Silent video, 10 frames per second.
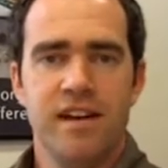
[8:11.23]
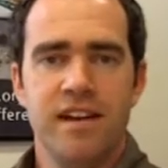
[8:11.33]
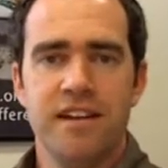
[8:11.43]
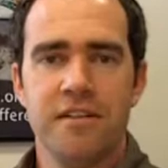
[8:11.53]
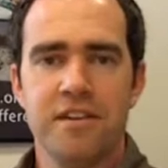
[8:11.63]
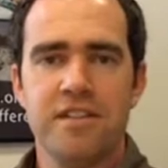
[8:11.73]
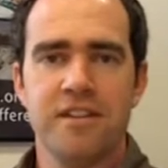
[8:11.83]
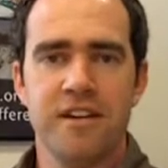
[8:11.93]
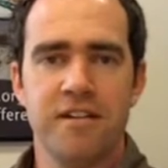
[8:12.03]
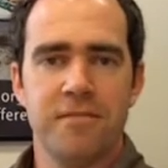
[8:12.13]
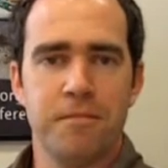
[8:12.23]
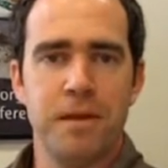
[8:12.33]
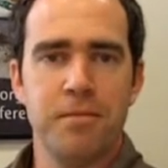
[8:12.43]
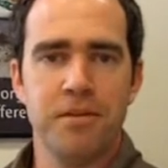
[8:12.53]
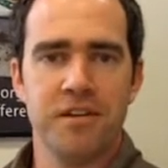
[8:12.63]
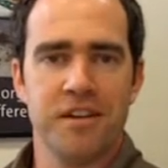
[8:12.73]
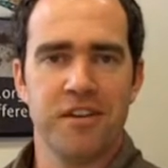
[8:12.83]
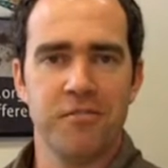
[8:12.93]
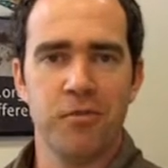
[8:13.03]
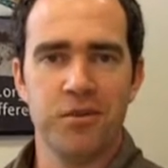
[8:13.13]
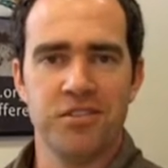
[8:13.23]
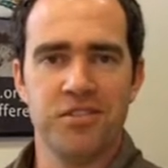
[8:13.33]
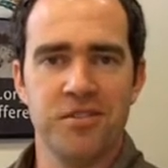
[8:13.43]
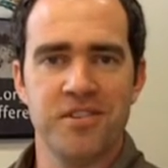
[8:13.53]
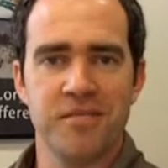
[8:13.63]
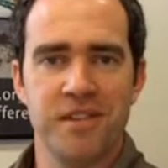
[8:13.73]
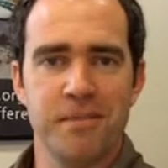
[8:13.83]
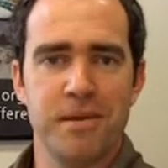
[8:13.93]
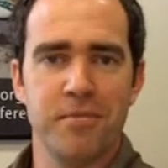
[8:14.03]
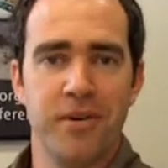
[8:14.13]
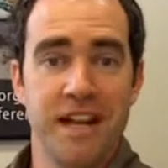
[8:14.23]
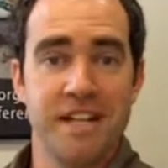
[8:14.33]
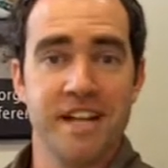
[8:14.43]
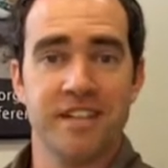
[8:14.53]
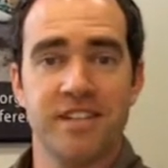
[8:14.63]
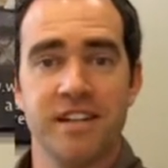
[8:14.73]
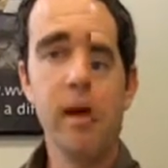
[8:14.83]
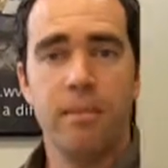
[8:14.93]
Now, these are for people that kind of want to do something a bit more energetic.